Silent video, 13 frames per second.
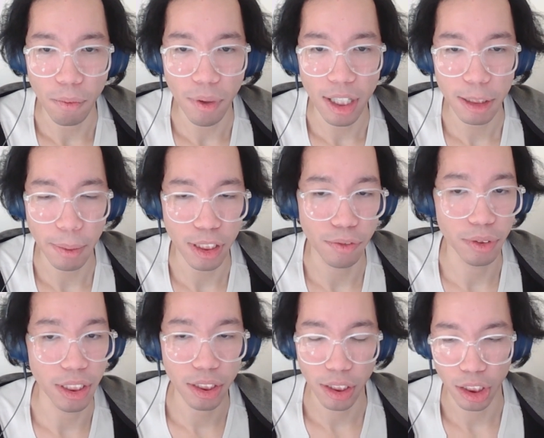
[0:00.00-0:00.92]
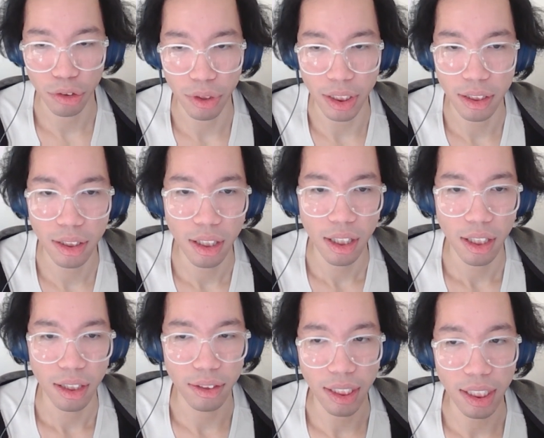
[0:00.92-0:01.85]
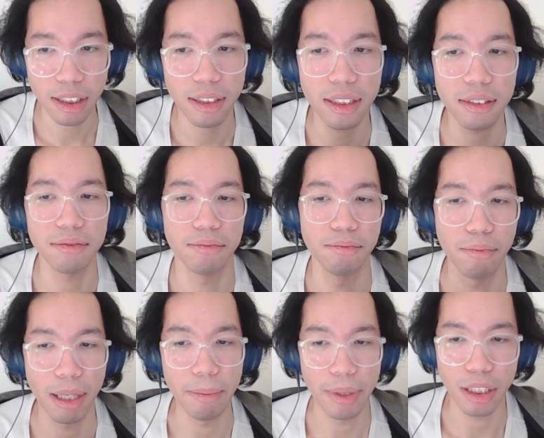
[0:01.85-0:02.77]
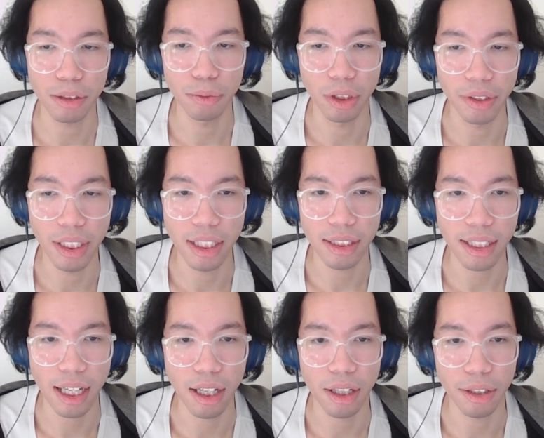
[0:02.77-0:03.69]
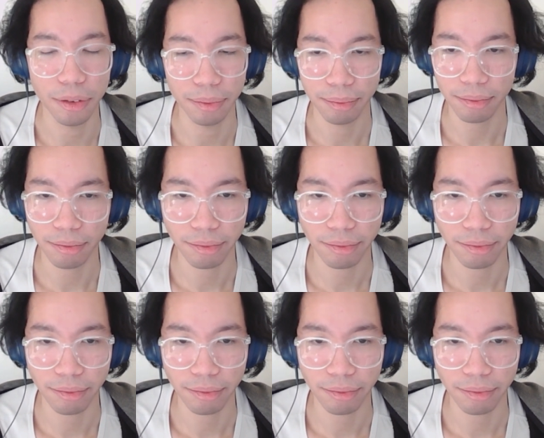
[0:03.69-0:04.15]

especially for these countries, because that's my biggest worry, is how,